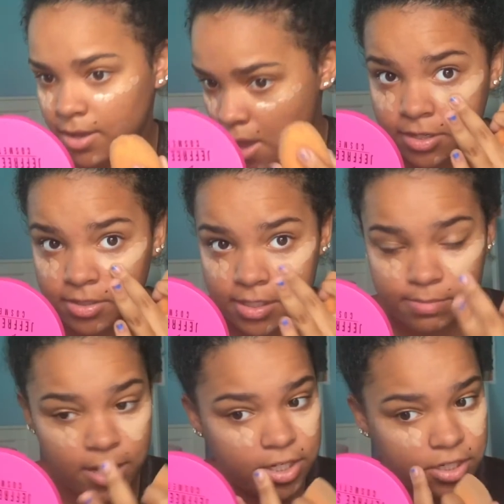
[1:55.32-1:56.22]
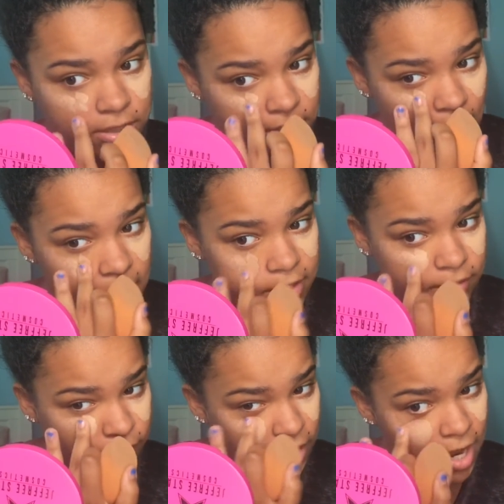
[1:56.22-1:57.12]
in. Use this much. I just
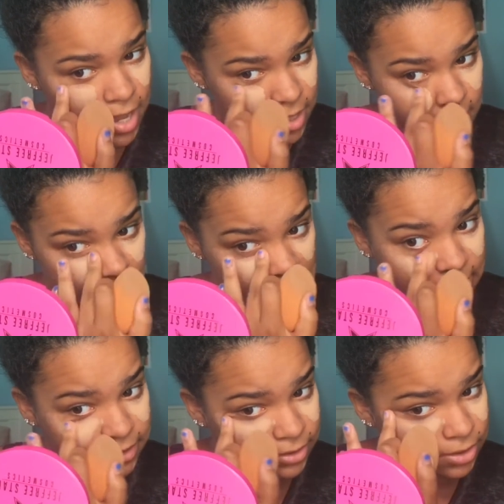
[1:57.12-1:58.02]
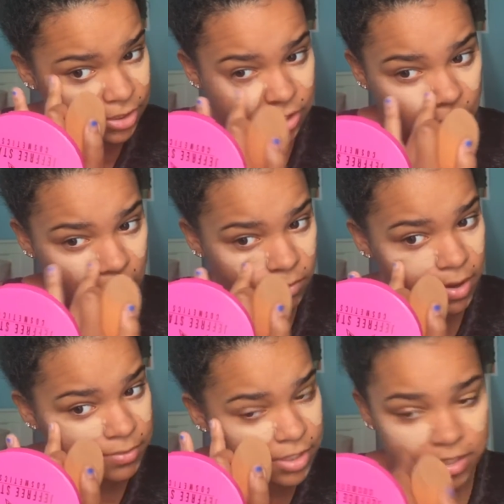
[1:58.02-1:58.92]
forgot. A little goes a long
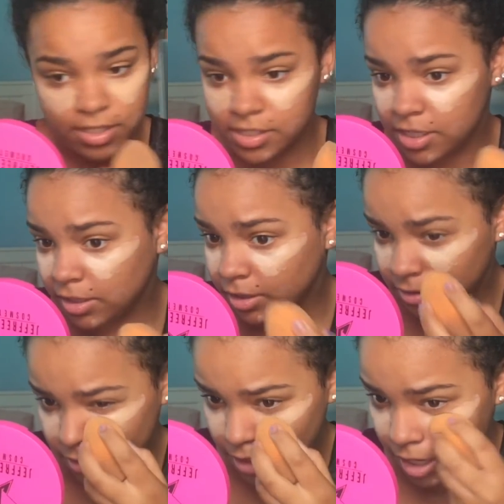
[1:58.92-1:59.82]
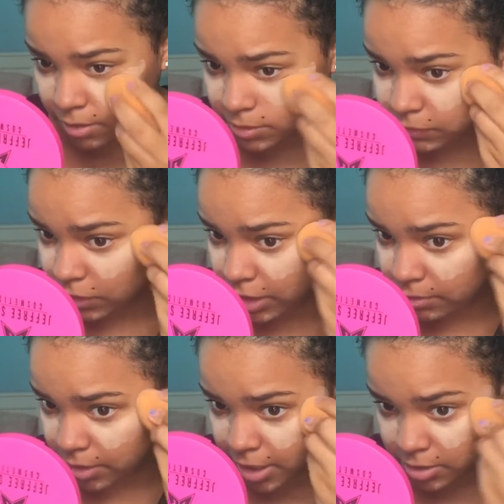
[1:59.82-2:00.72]
way with this concealer. I always forget
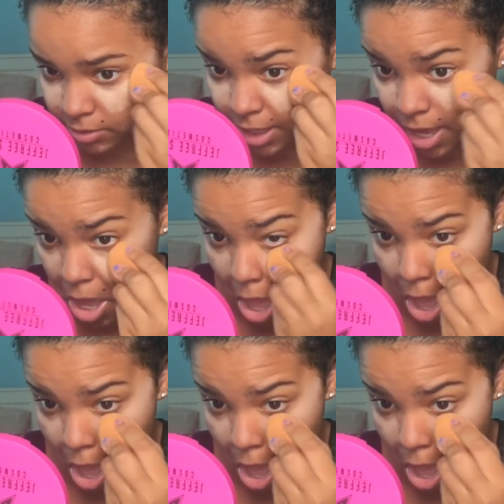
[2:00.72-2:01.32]
when I do that.